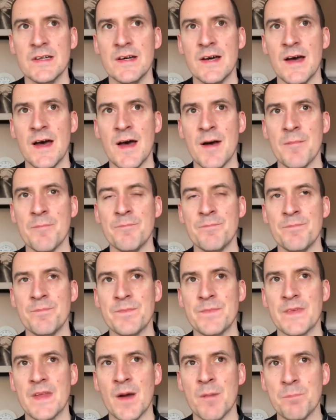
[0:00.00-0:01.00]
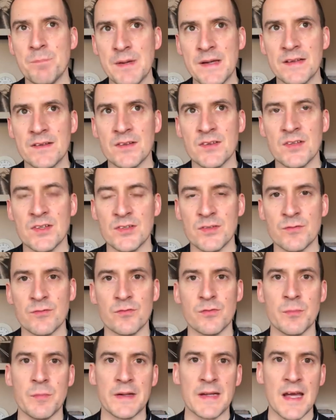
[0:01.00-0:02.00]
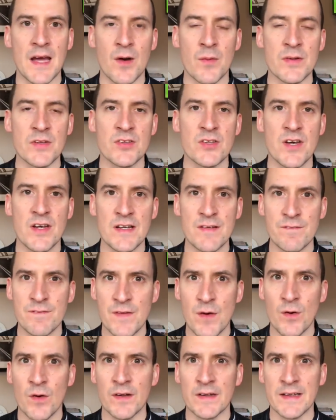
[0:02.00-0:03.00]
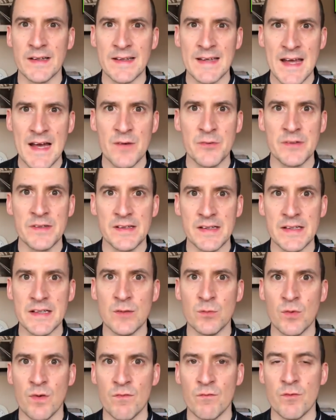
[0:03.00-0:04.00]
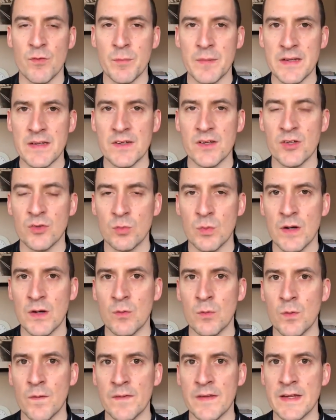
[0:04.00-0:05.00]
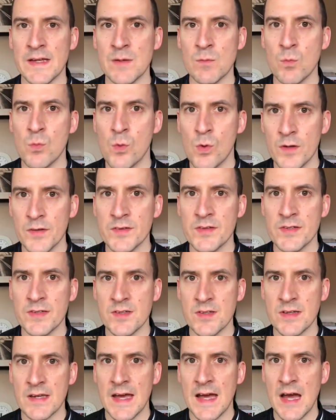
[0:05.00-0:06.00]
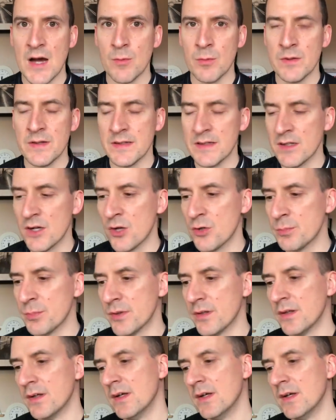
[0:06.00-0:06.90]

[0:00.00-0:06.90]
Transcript: a big decision from Mikel, it certainly felt like a calculated one for me as well, one that he wanted to get out in the open.